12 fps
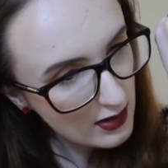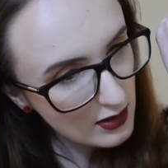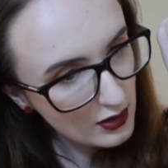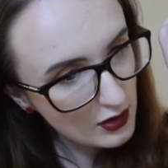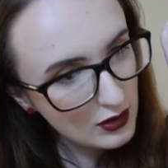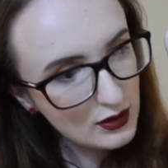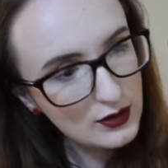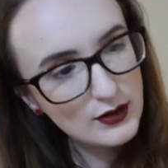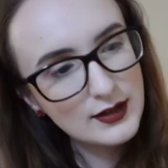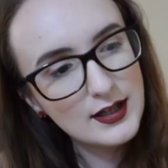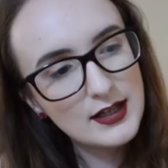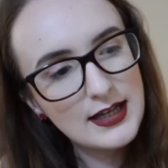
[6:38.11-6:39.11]

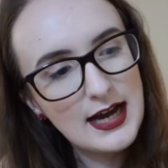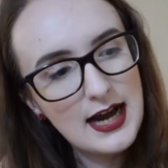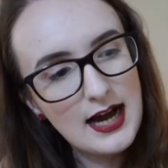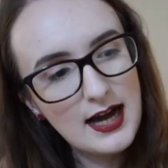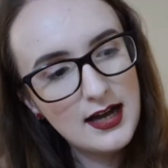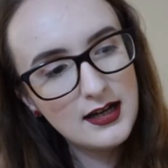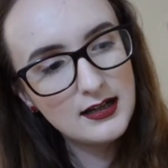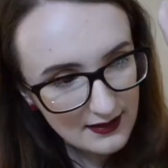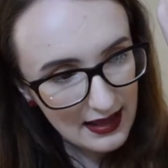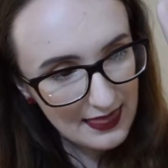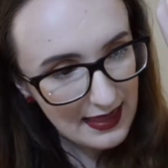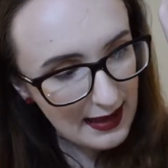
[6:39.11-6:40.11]
Look at that.
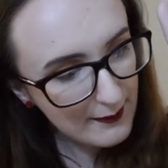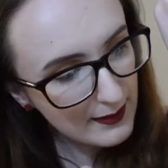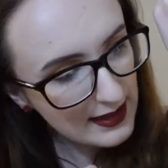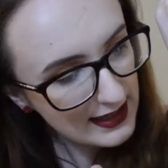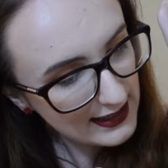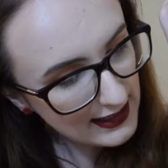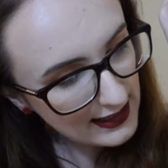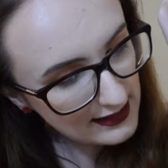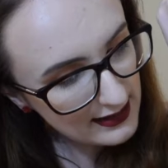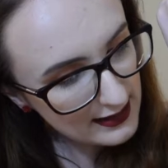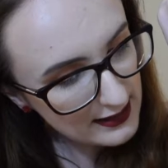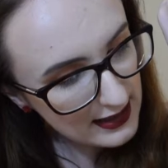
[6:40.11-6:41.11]
They're
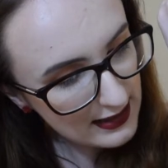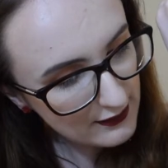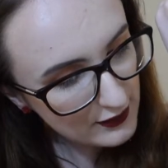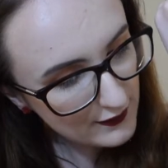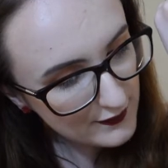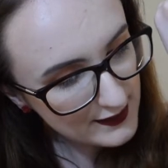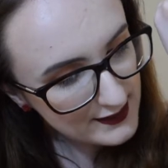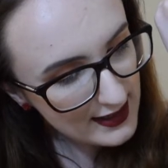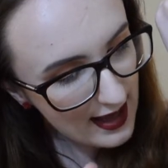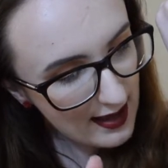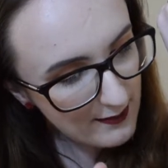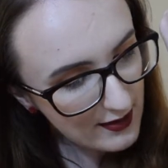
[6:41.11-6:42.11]
applying near enough the
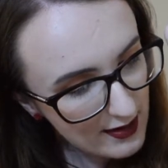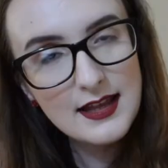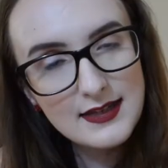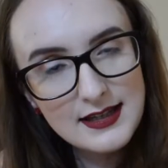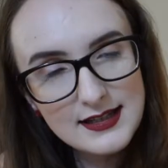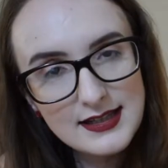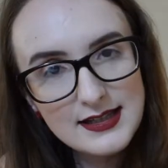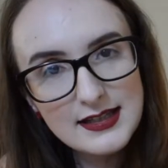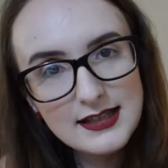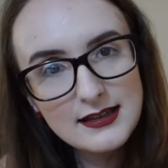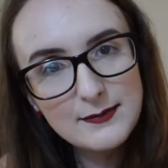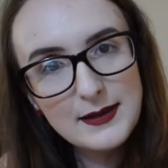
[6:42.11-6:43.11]
same. This is a
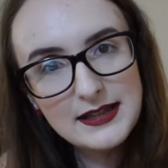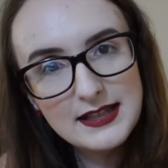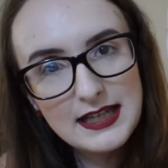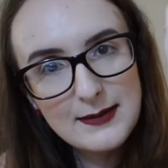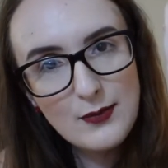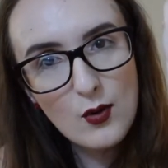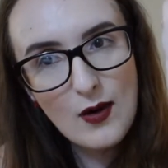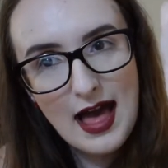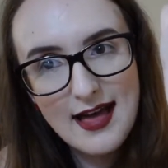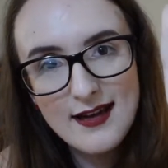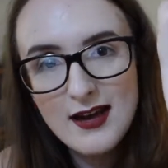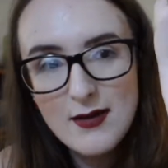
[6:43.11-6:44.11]
little bit deeper
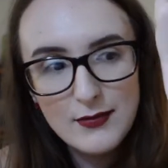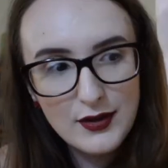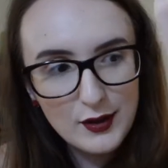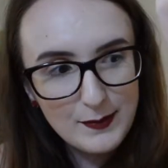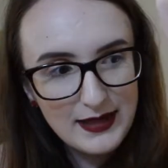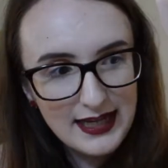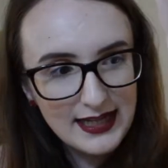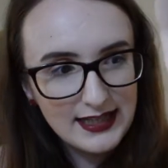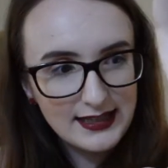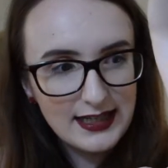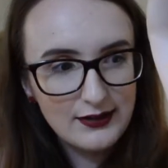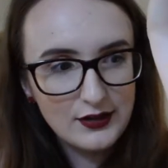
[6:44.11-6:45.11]
wet, but they're
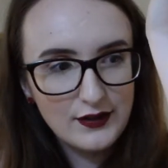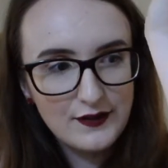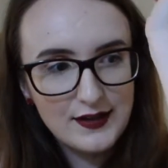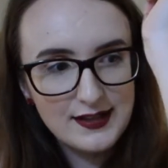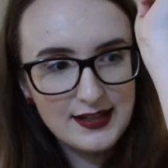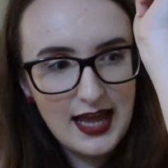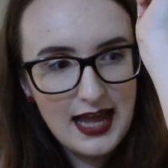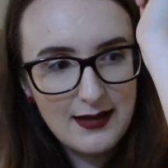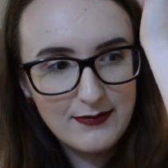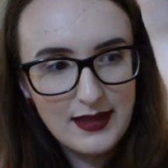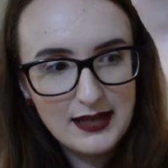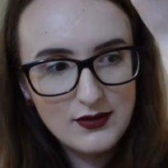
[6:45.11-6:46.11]
applying near enough the
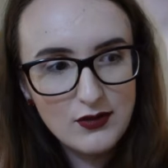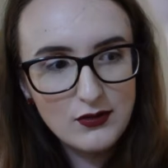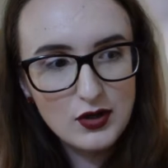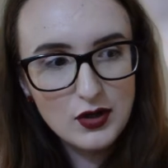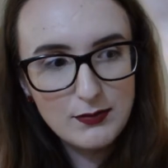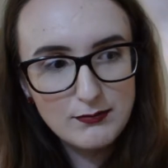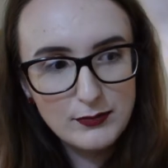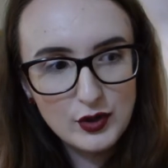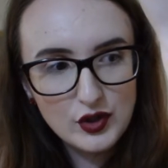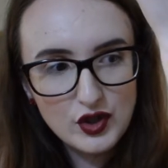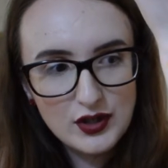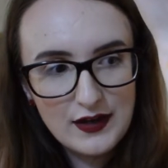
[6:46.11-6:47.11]
same. They don't look
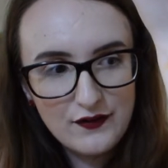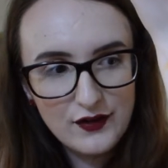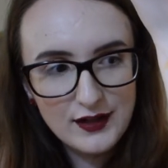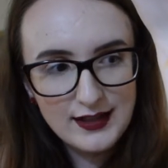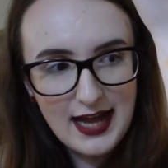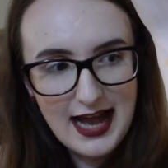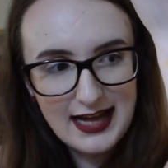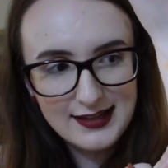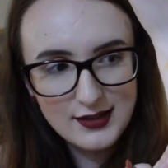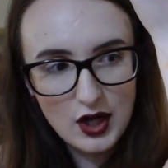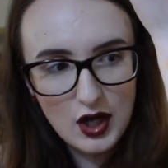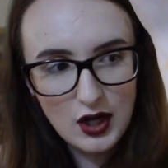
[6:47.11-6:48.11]
much different
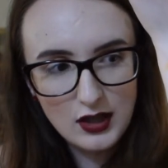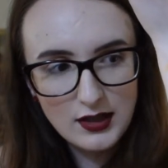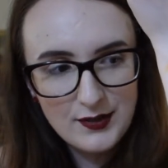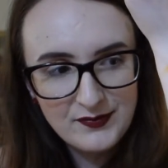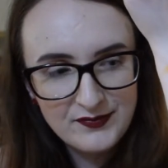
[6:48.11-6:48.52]
at all.